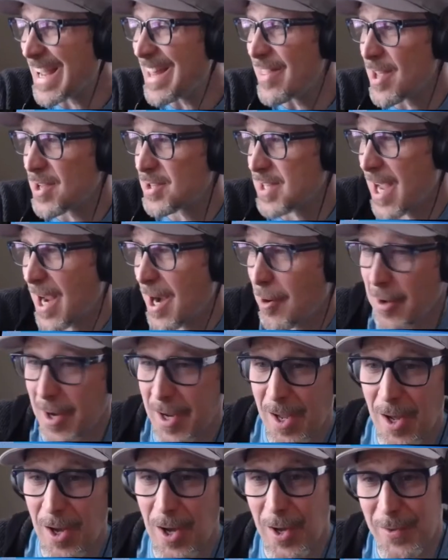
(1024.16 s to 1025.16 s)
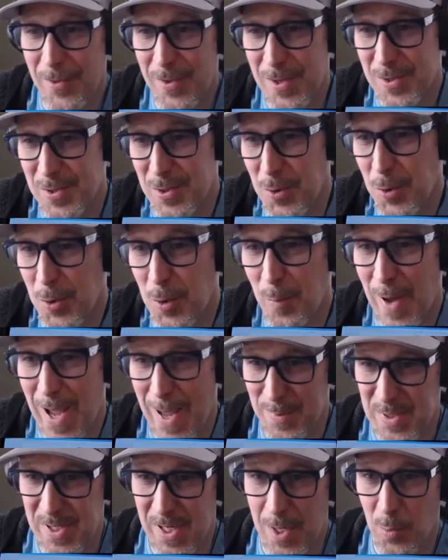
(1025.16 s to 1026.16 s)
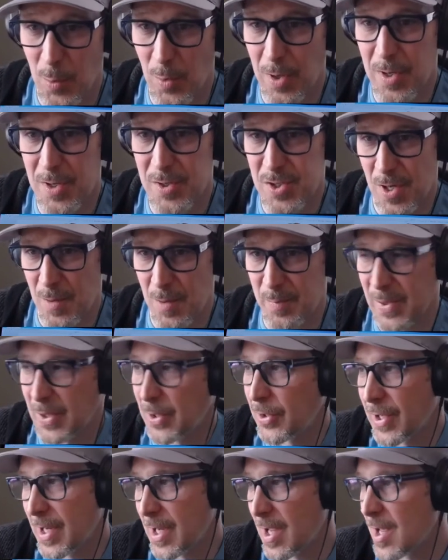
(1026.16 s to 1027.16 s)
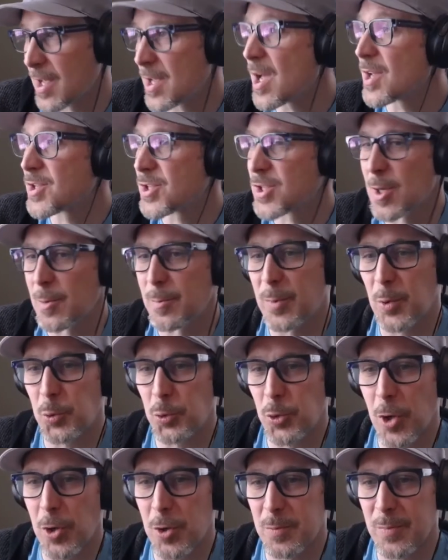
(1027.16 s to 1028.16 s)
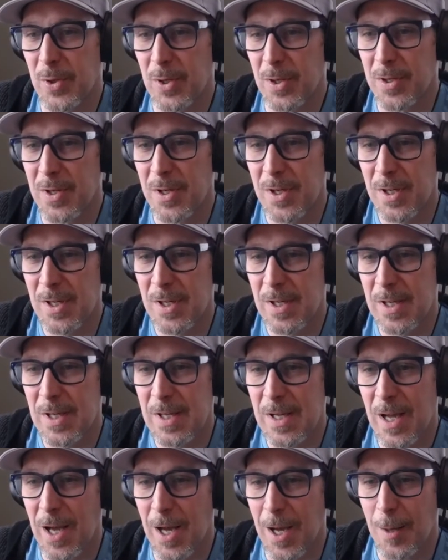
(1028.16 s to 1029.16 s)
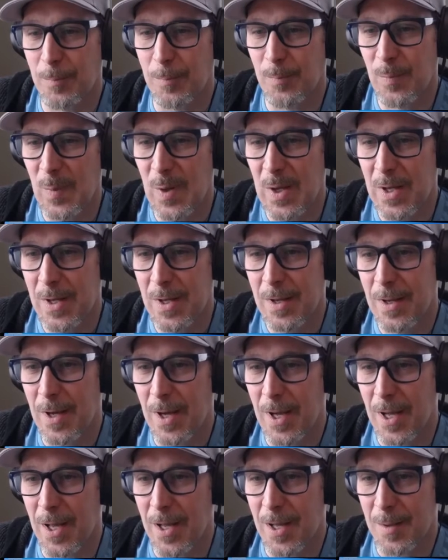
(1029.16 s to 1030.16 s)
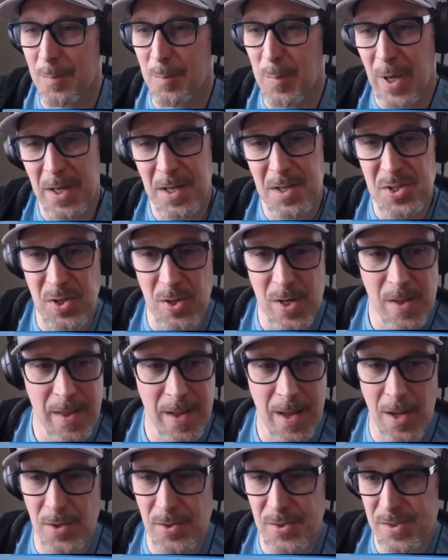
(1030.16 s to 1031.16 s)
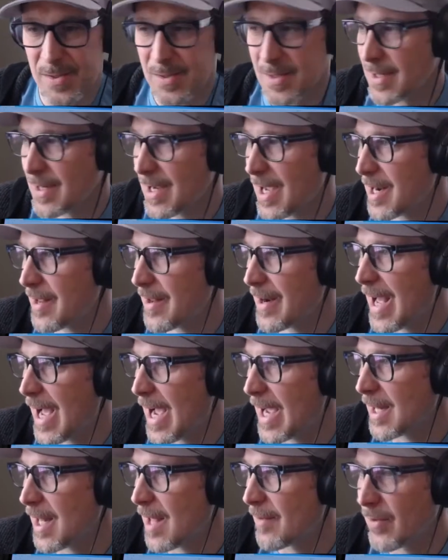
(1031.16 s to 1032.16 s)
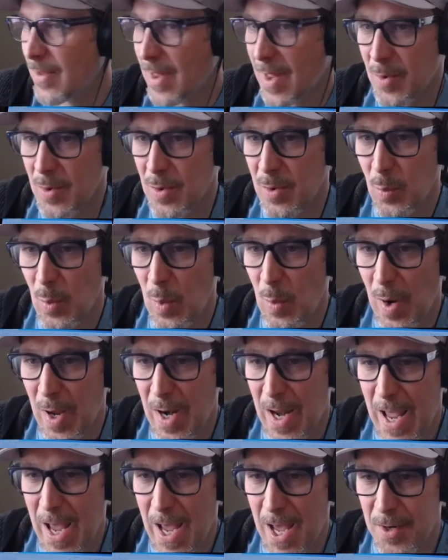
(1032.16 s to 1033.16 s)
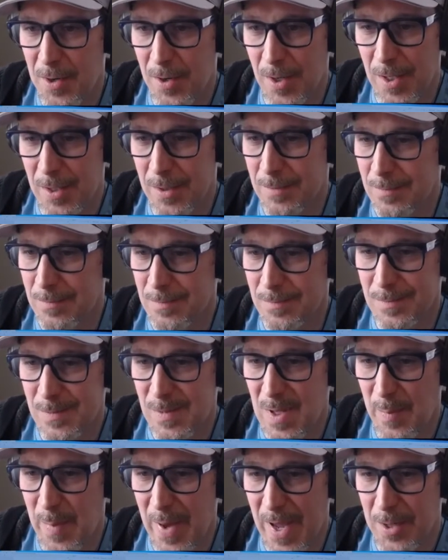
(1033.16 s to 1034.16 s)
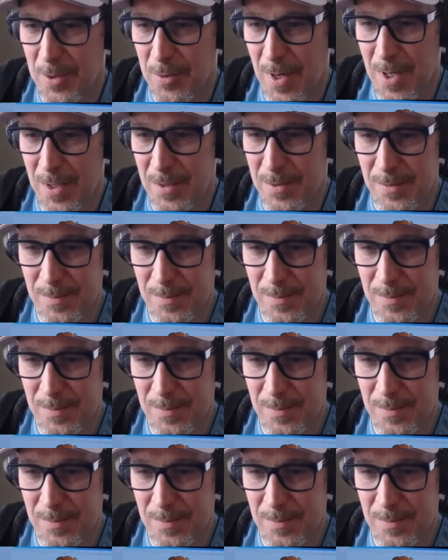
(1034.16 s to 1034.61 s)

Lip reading: in this area on this Google Maps here. We're going to start building a simple road book. But is there anything else, kind of at a high level, that we want to add on the background?